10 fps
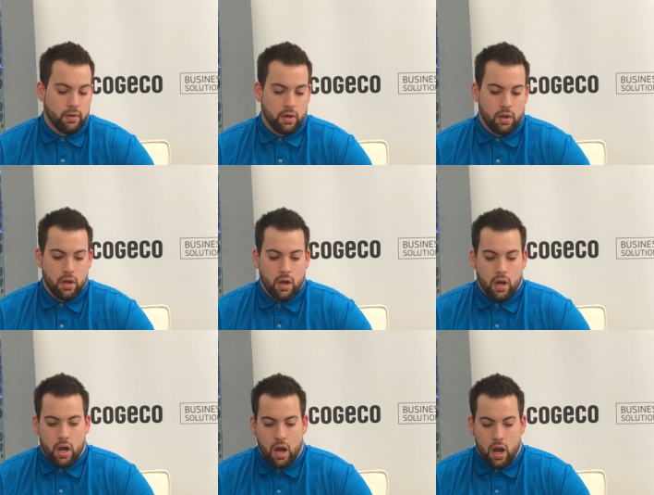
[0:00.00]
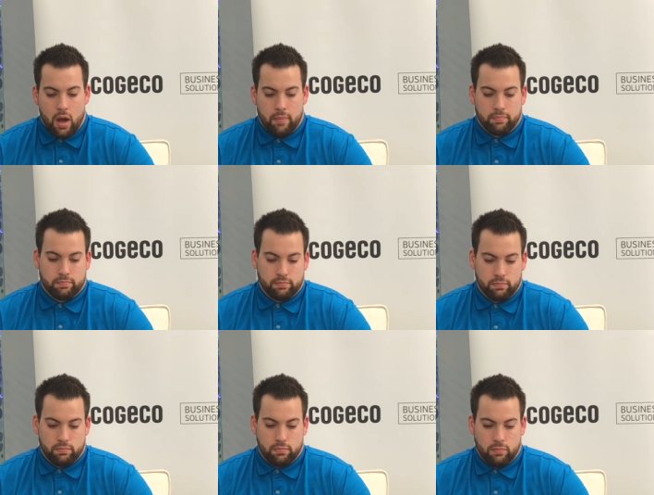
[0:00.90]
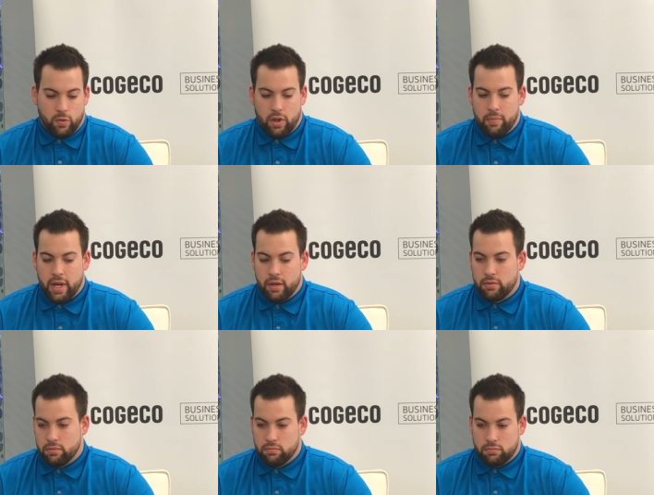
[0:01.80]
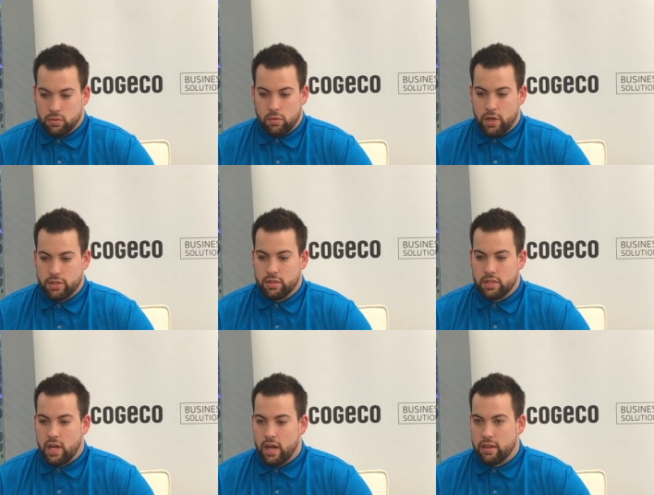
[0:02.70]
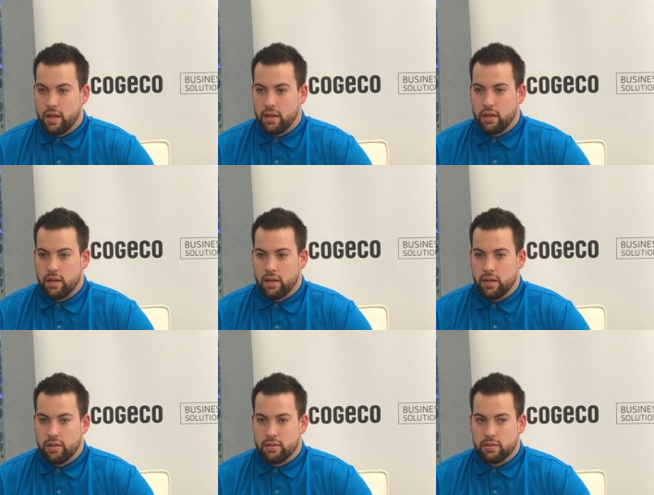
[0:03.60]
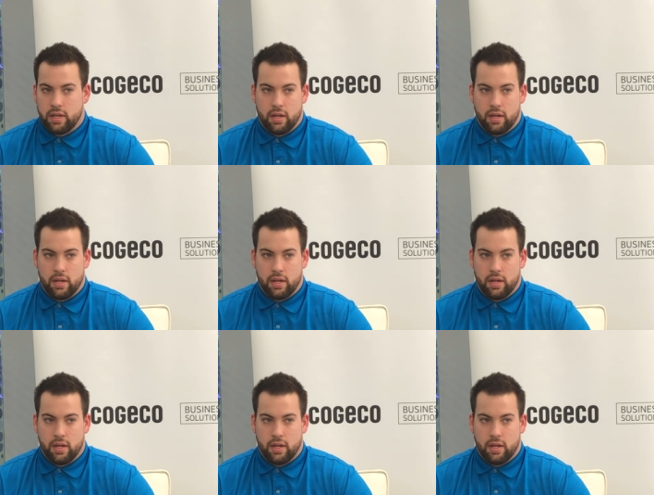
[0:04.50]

Okay. Um, one of the main questions that I think is